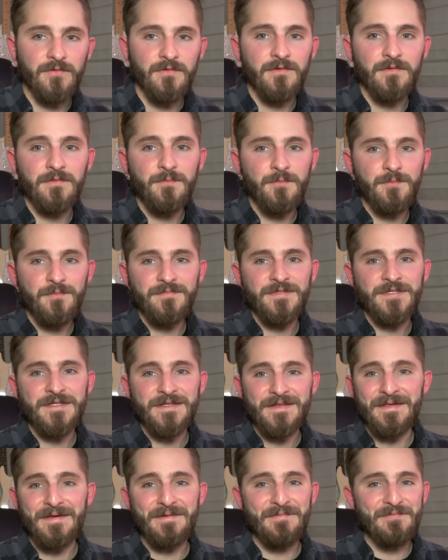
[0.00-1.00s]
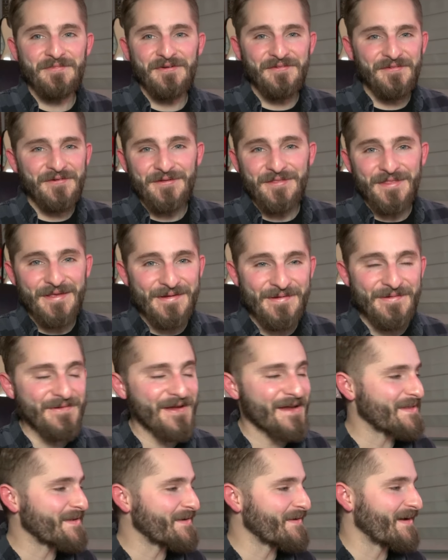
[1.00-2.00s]
to see them before they were
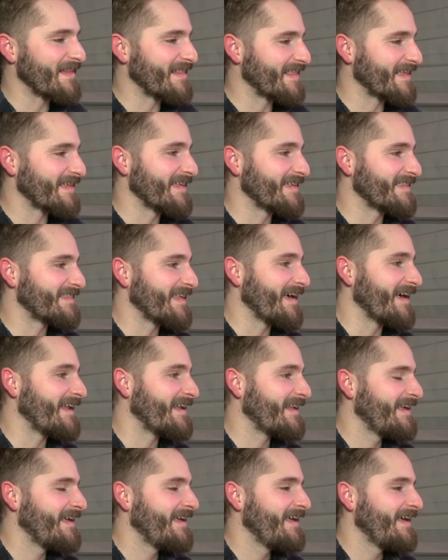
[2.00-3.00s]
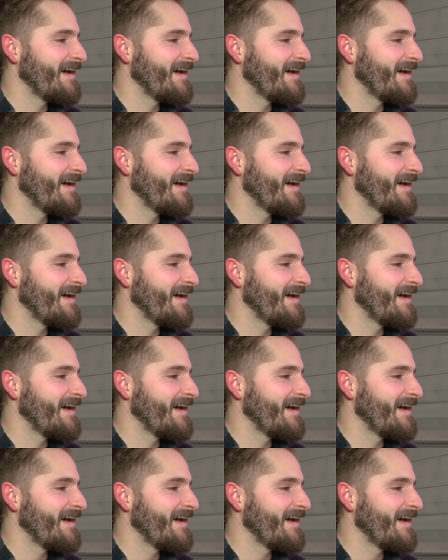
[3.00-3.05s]
ready or anything like that.